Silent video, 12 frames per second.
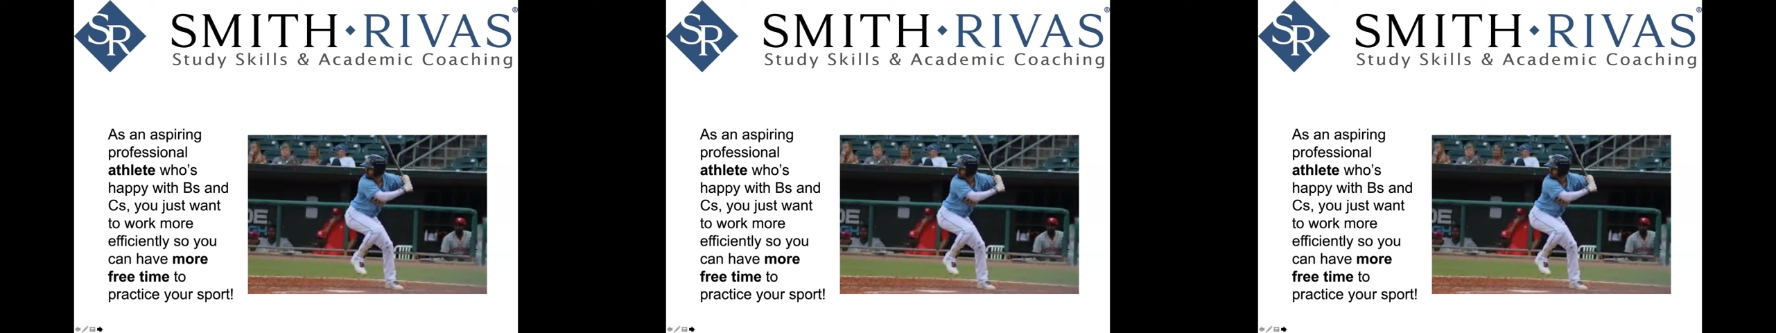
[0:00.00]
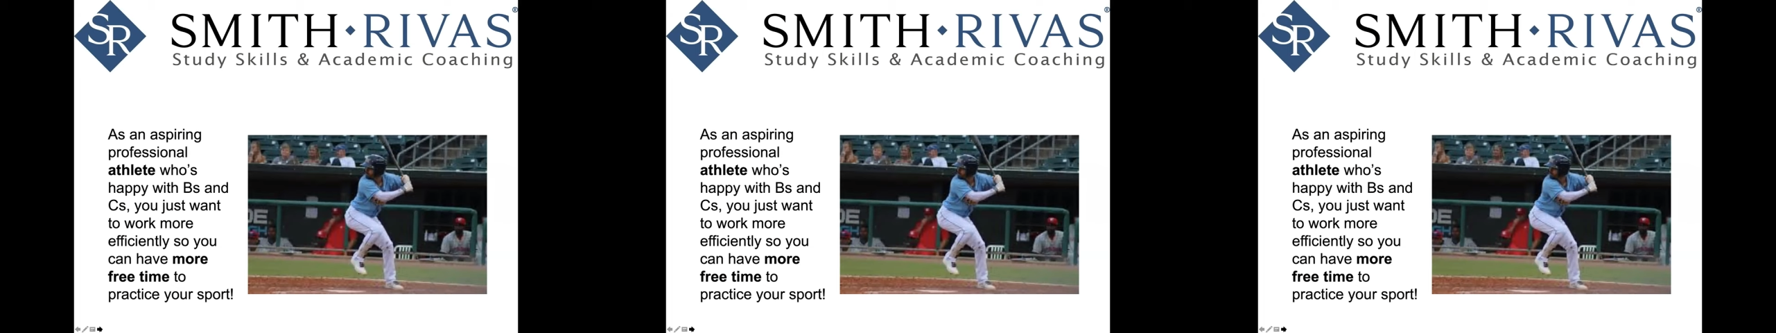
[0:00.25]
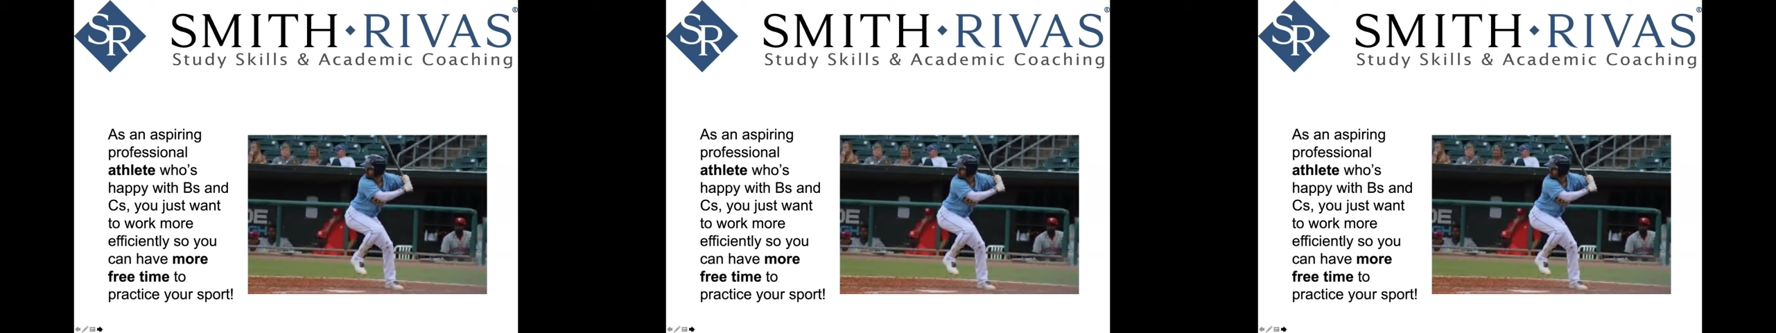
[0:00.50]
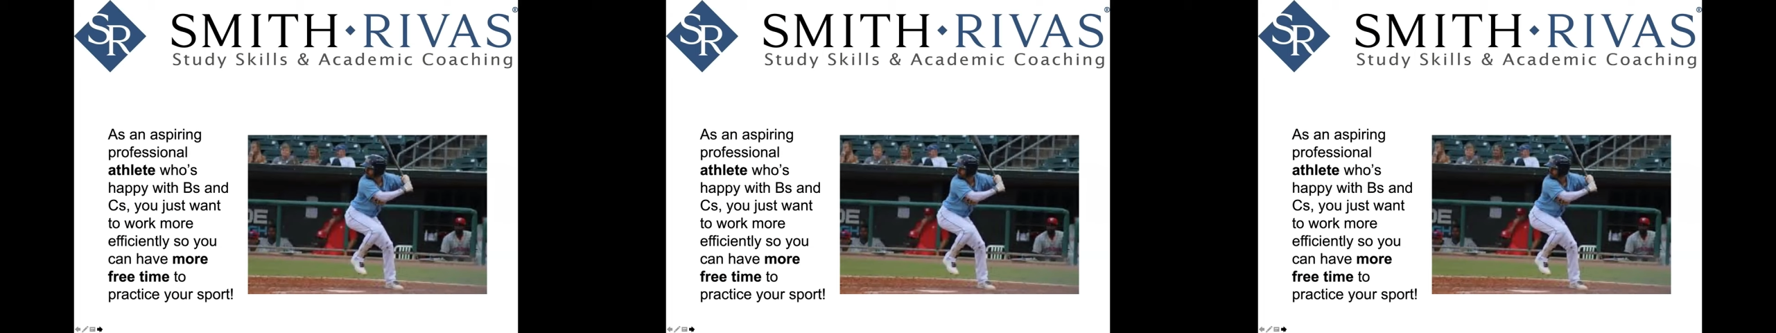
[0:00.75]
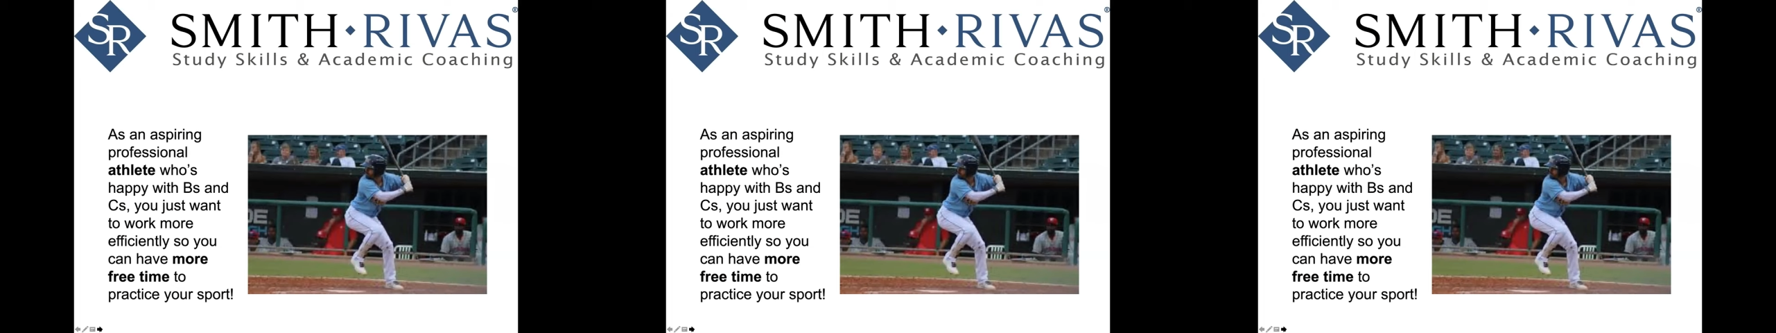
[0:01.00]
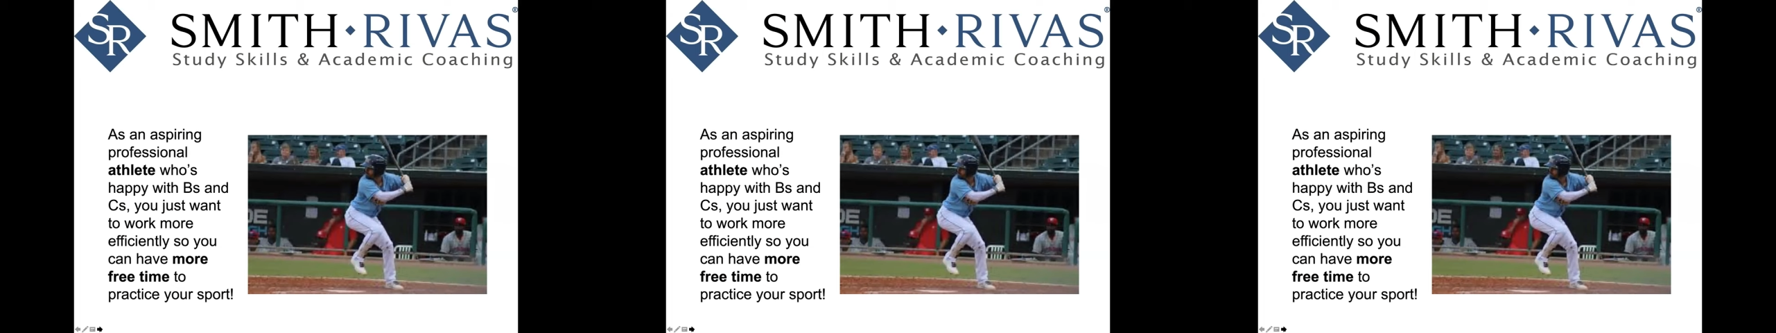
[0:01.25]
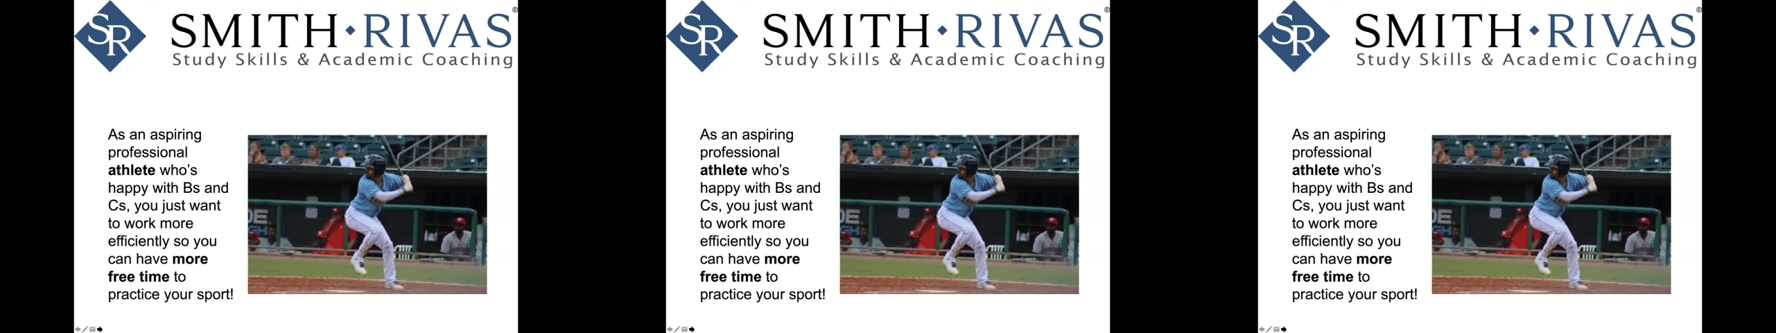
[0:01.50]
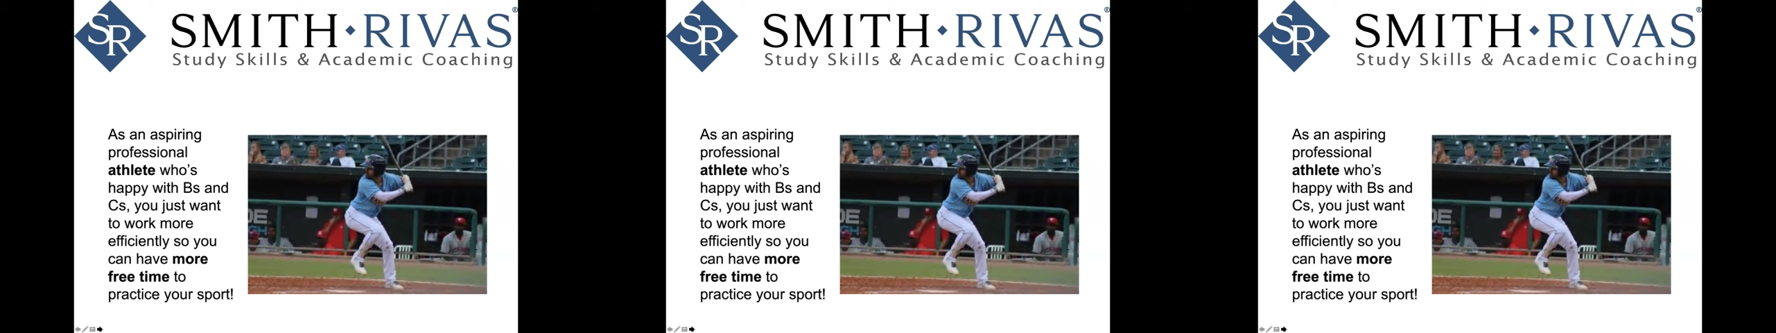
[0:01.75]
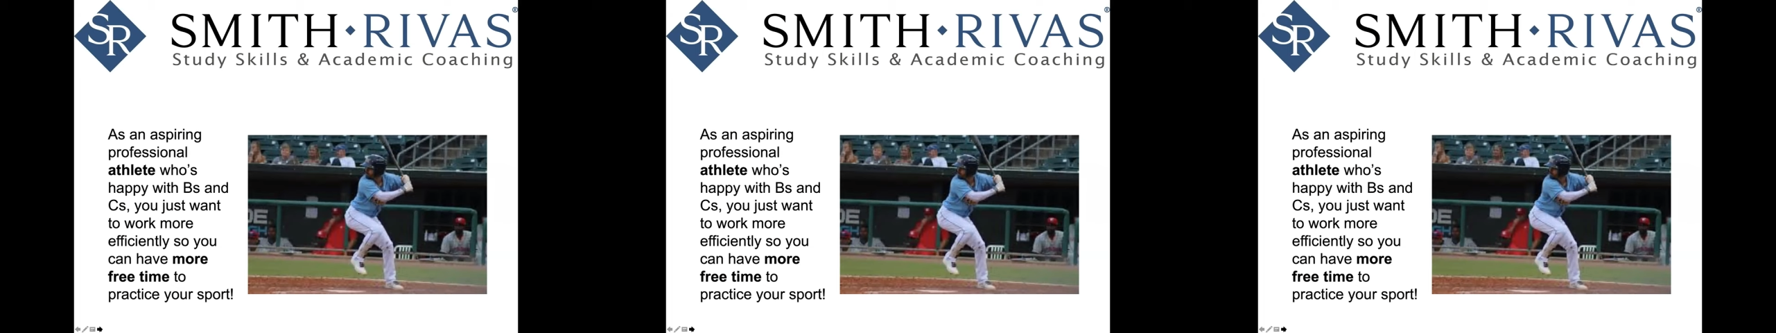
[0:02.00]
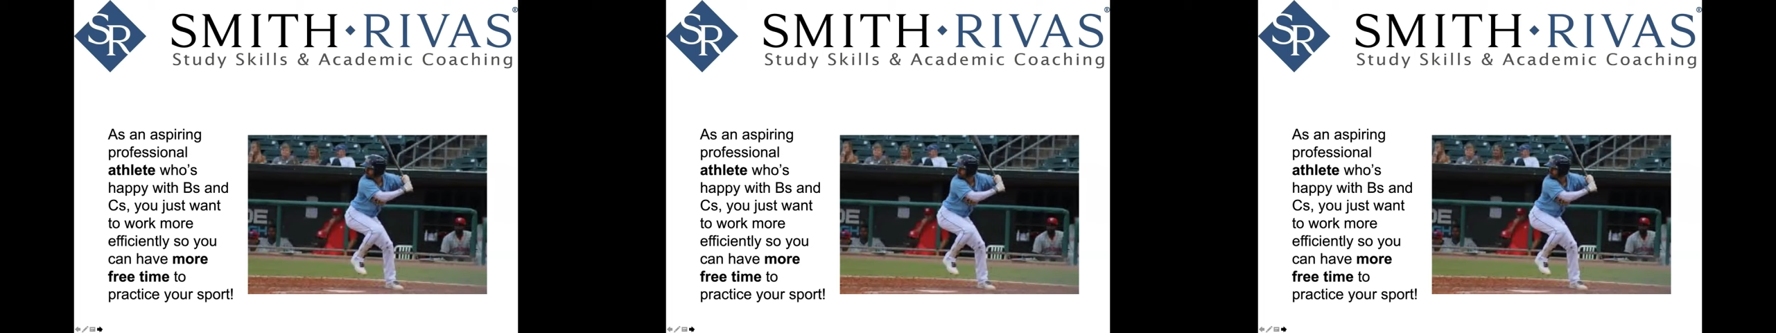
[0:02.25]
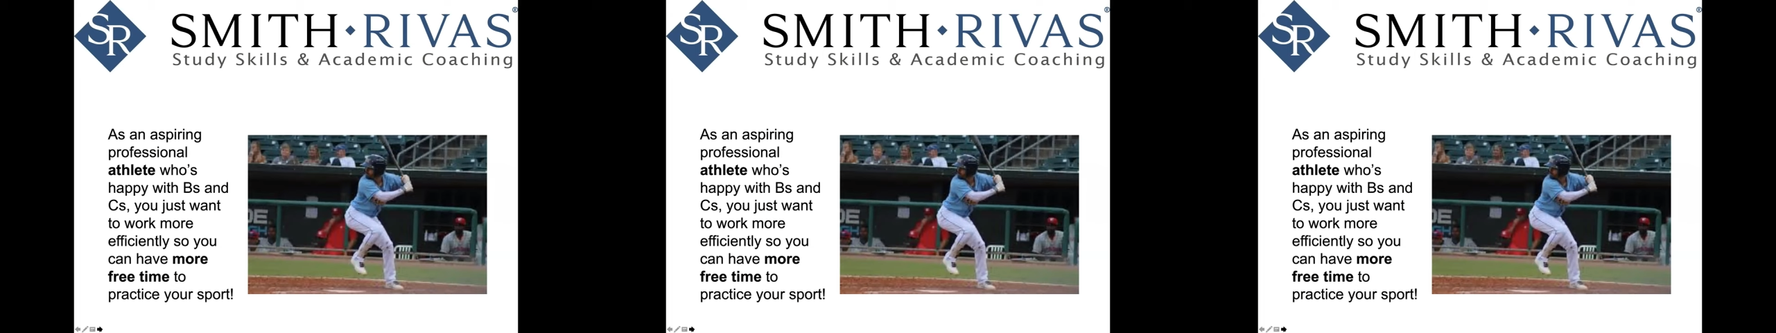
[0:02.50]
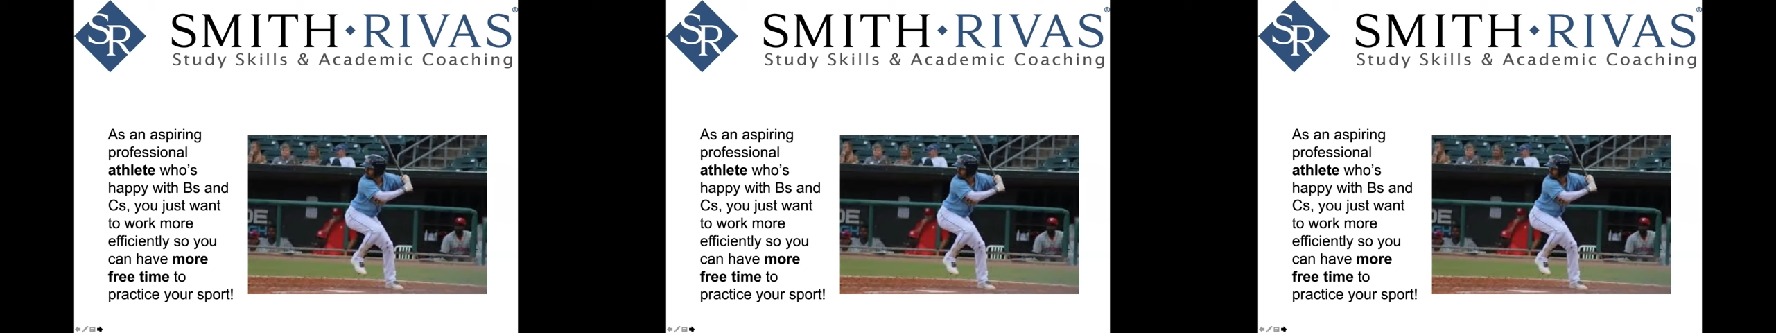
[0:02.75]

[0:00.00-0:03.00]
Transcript: [unreadable: no face in view]